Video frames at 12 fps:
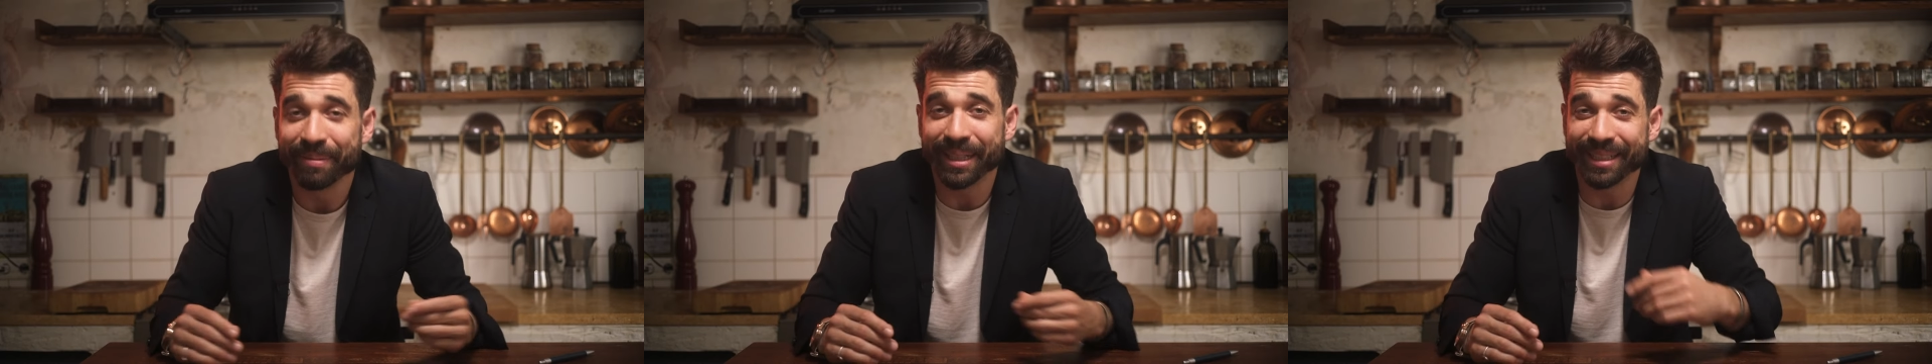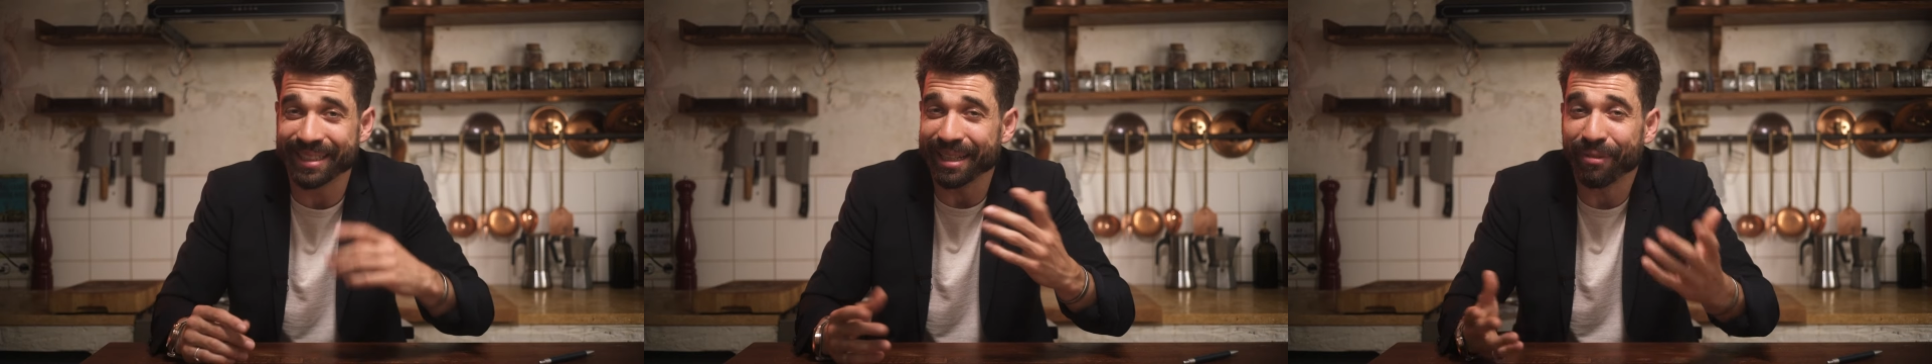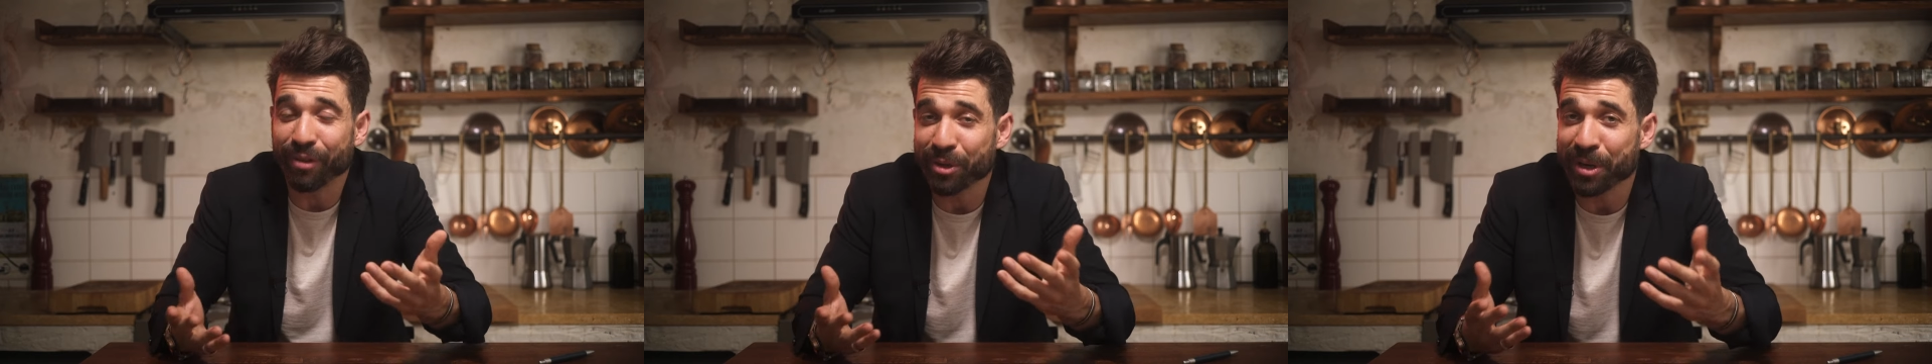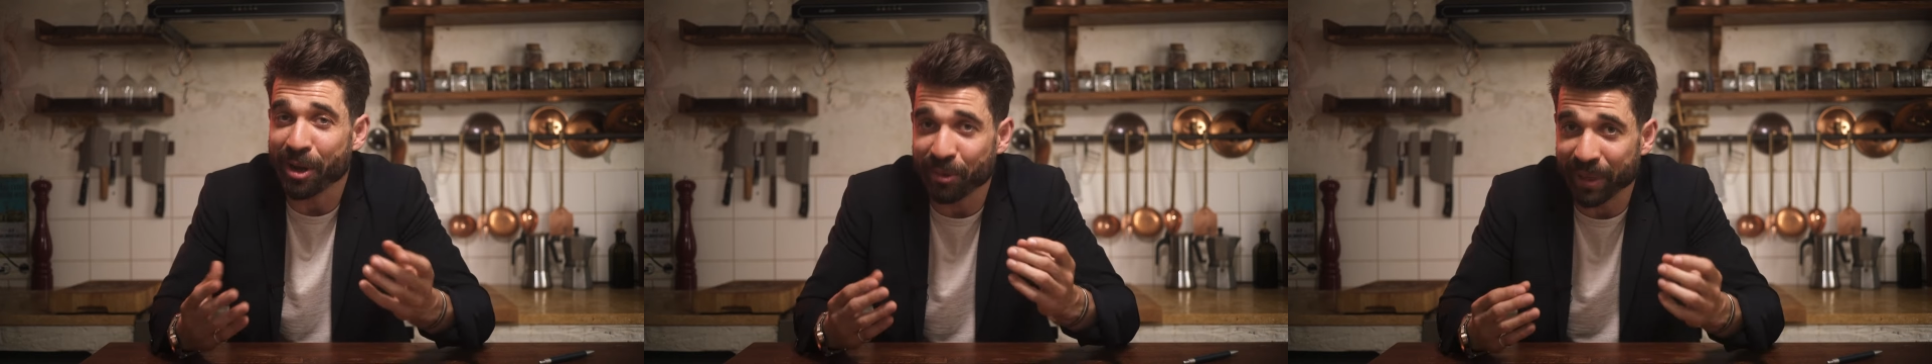Because if
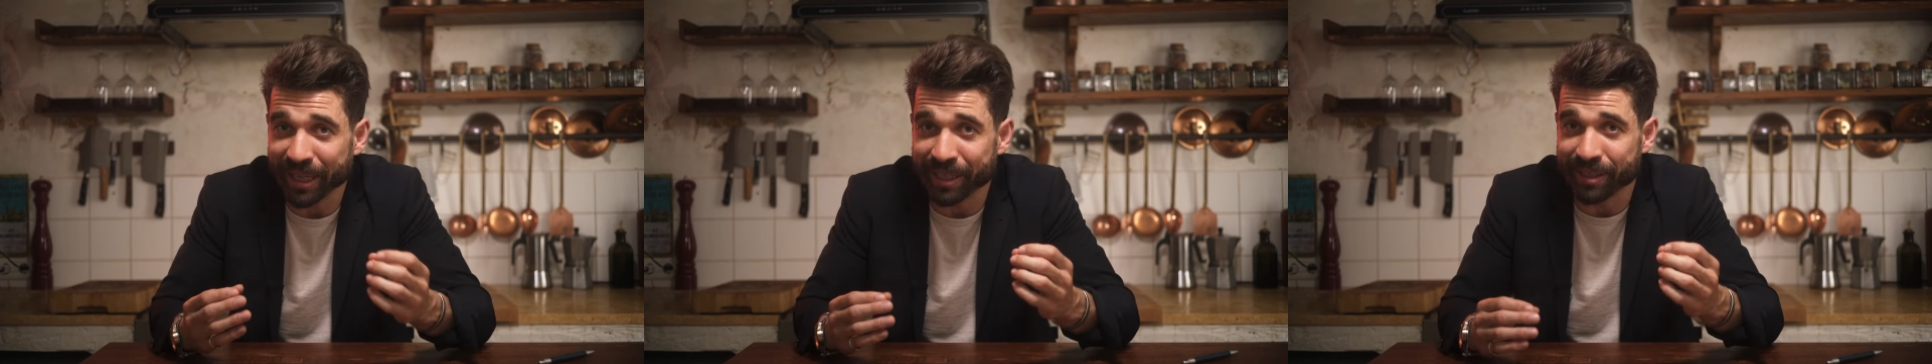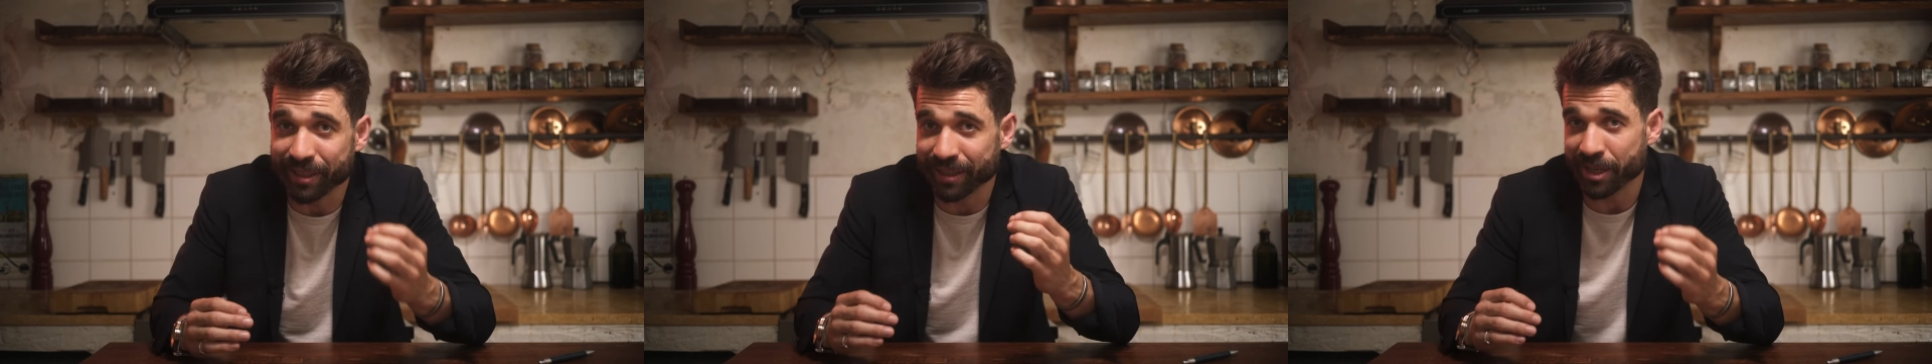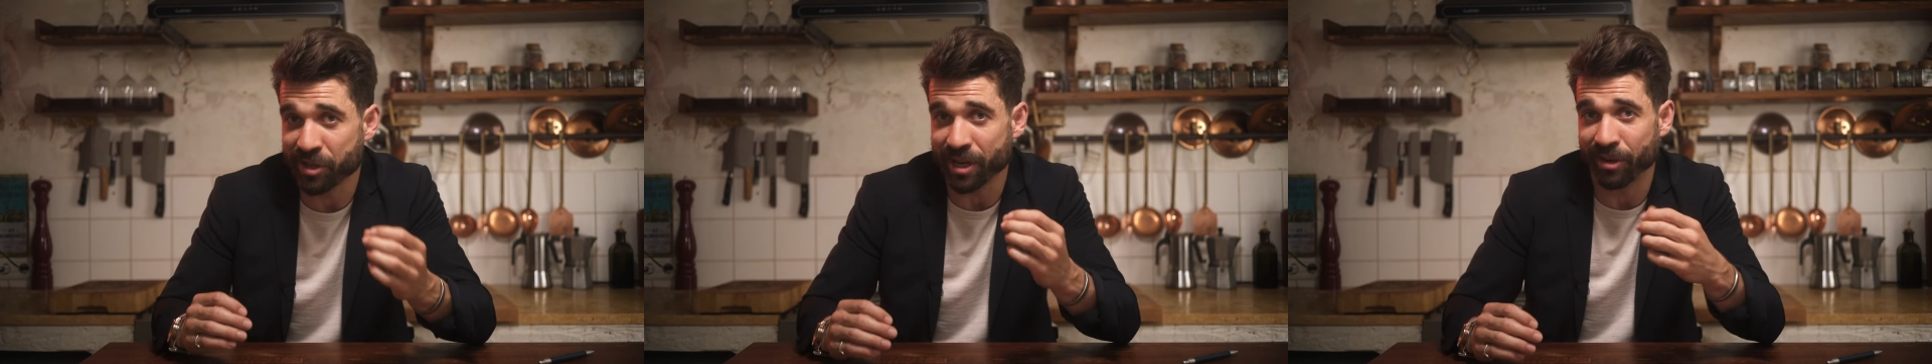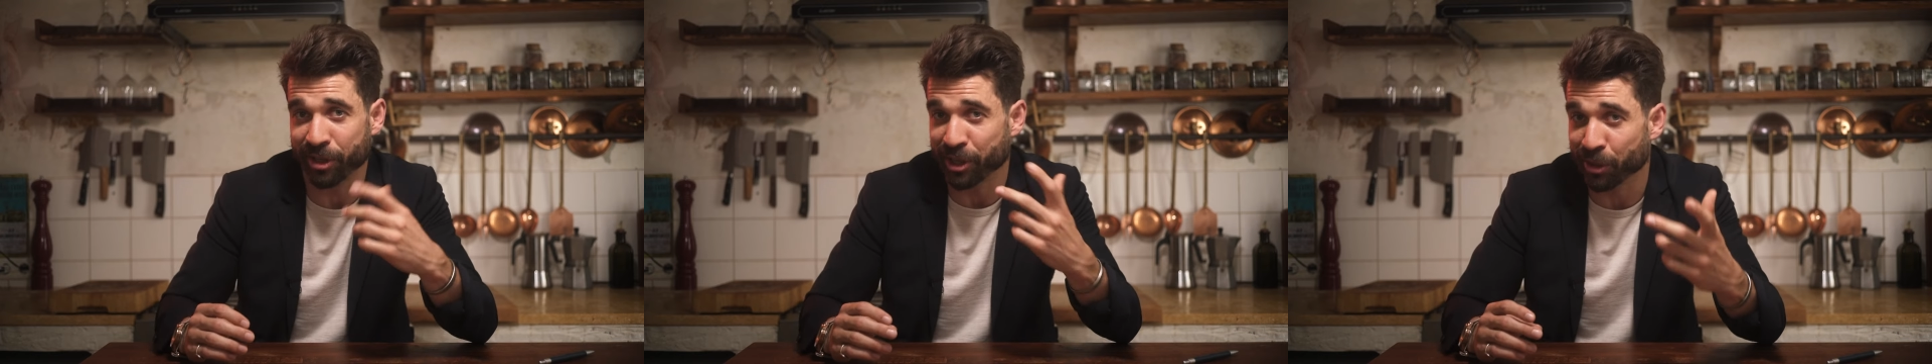you're not ready to dish
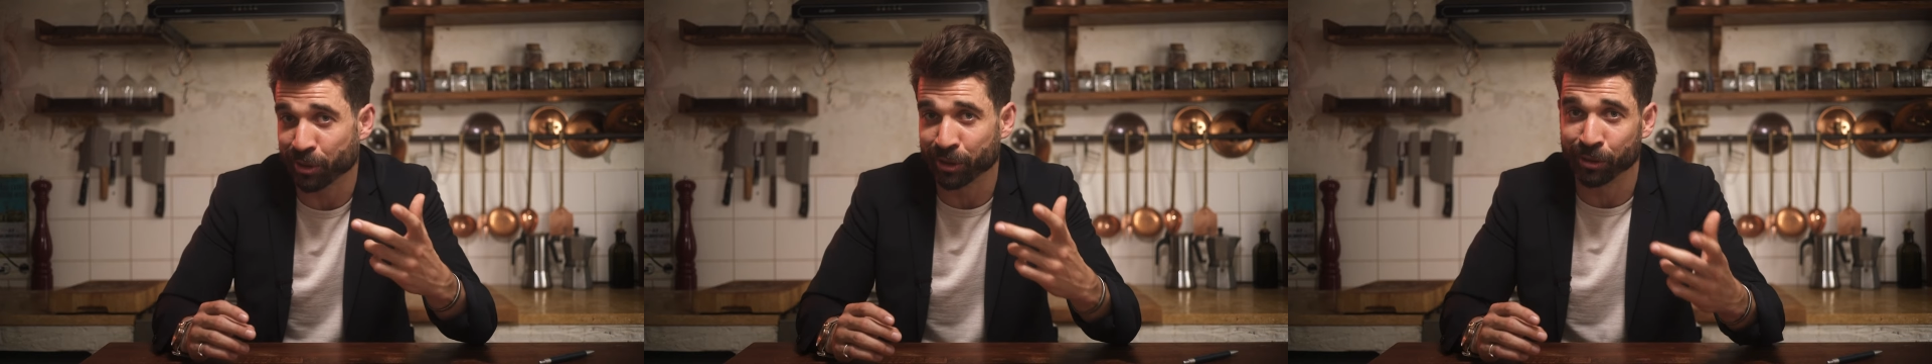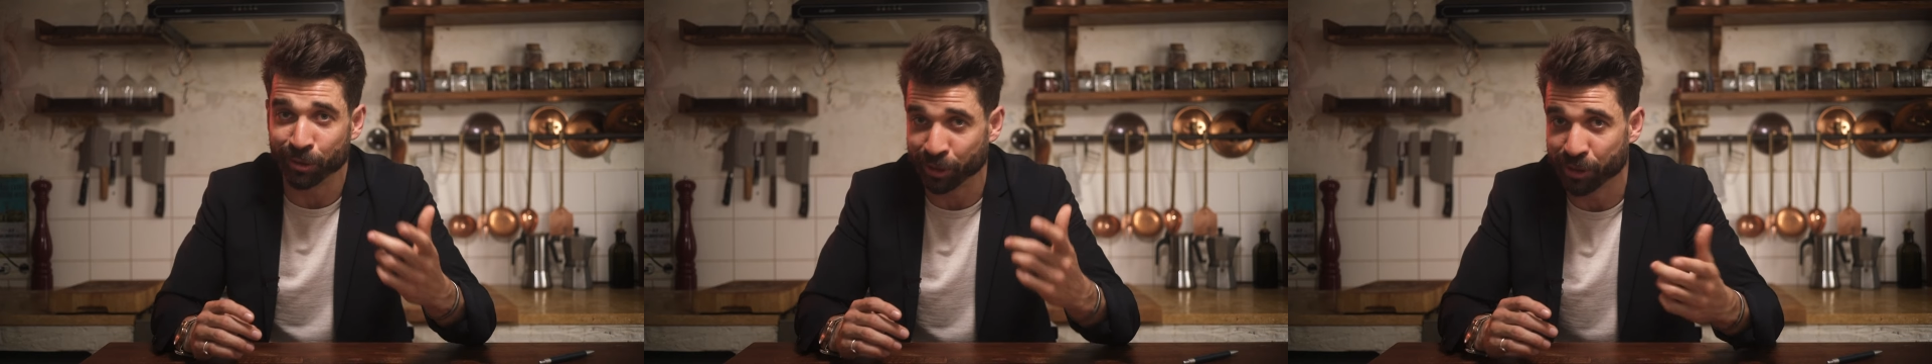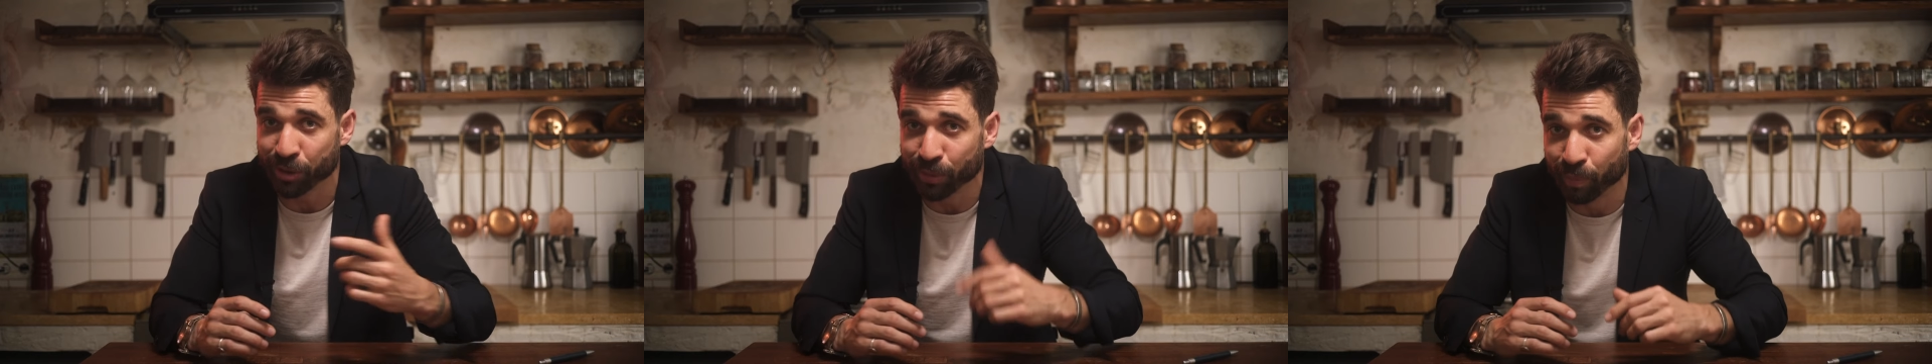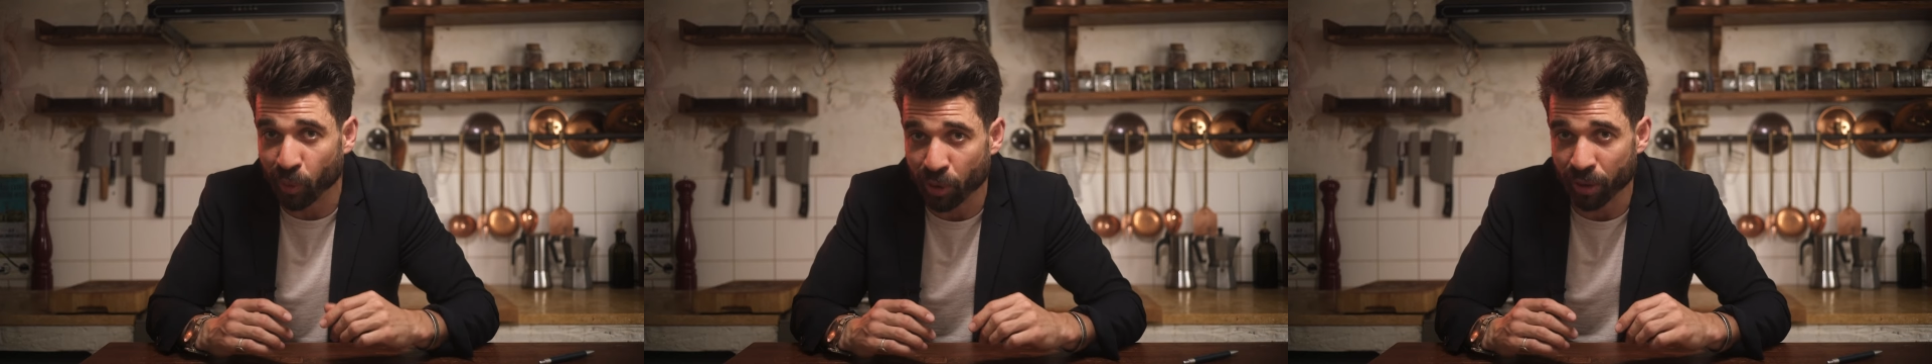out €1 or 2
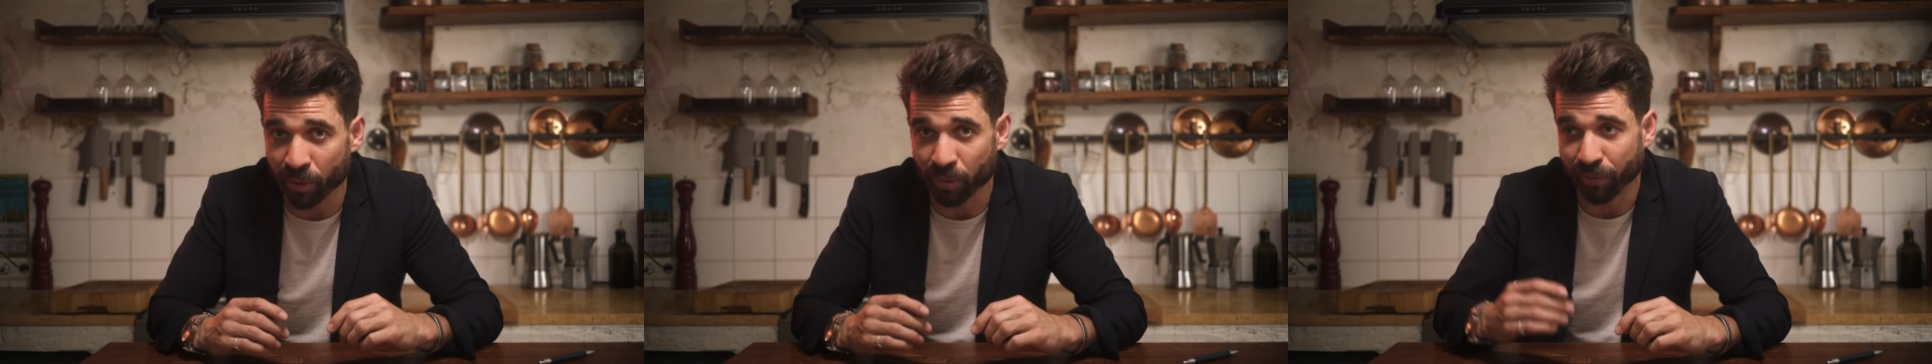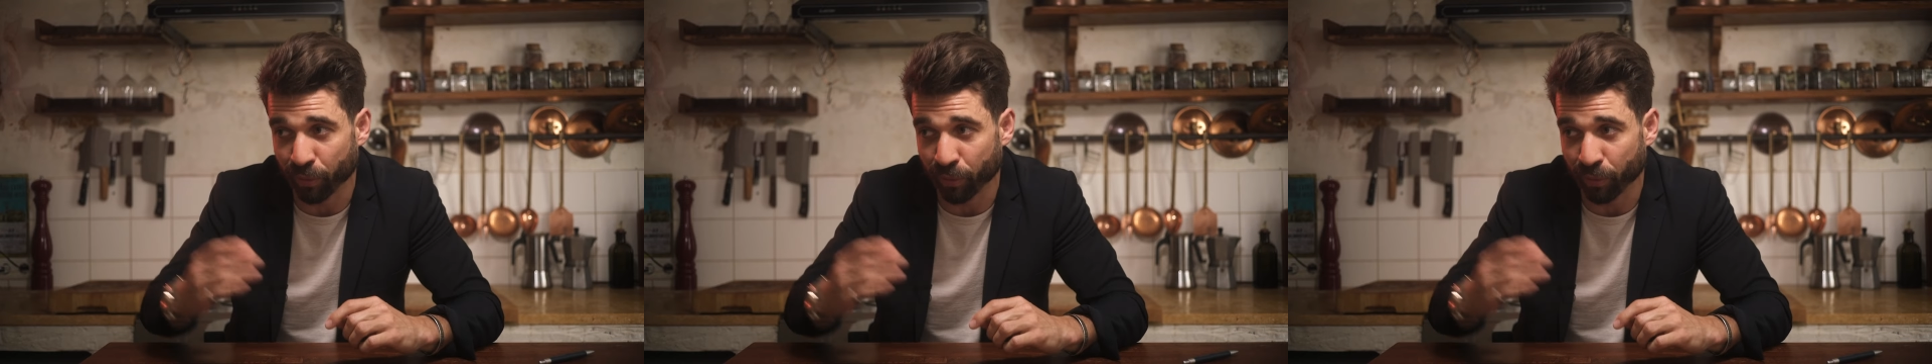more